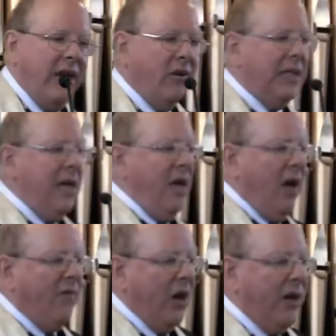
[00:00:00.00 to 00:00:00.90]
years
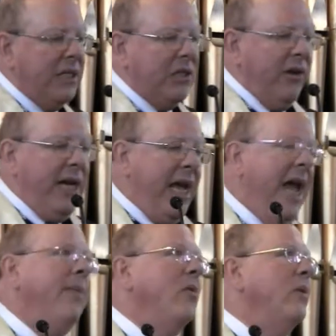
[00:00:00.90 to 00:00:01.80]
of their history,
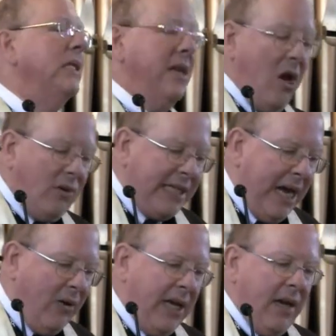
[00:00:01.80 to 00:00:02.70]
and there was no
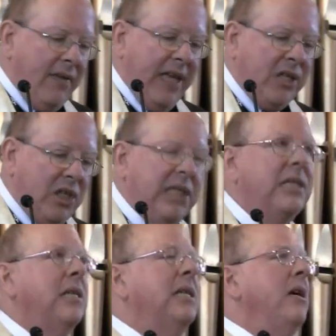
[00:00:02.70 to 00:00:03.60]
doubt that
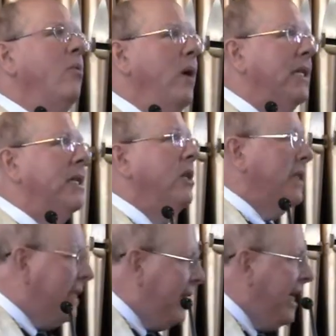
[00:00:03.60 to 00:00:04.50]
Jesus was
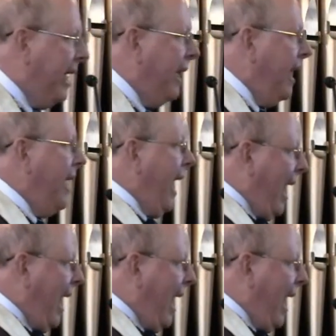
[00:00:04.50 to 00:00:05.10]
seen